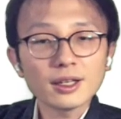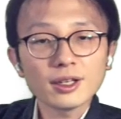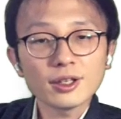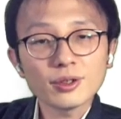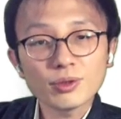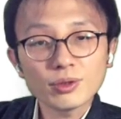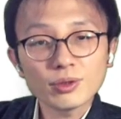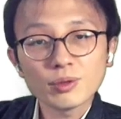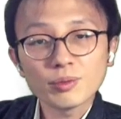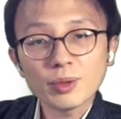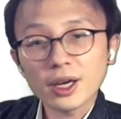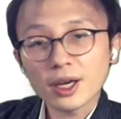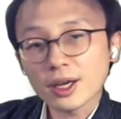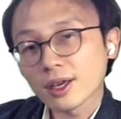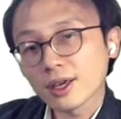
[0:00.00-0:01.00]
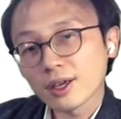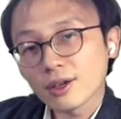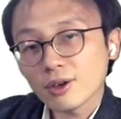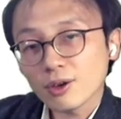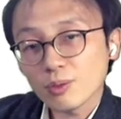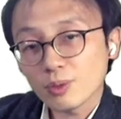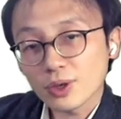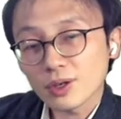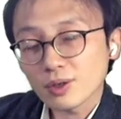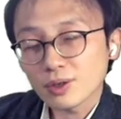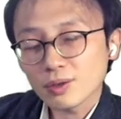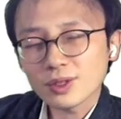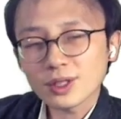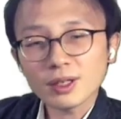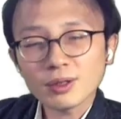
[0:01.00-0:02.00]
reduced by compared
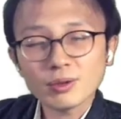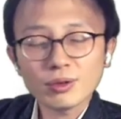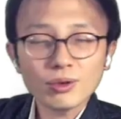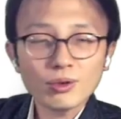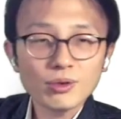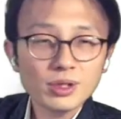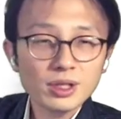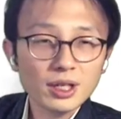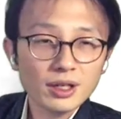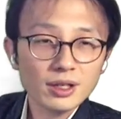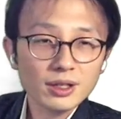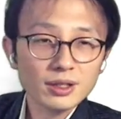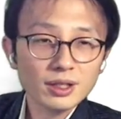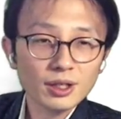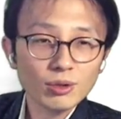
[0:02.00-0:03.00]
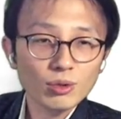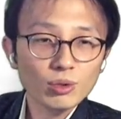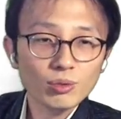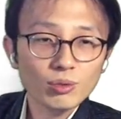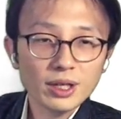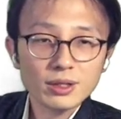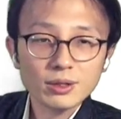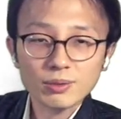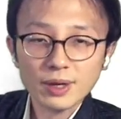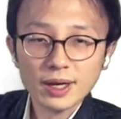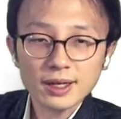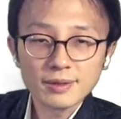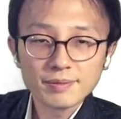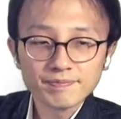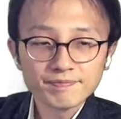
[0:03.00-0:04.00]
without considering the node-wise one.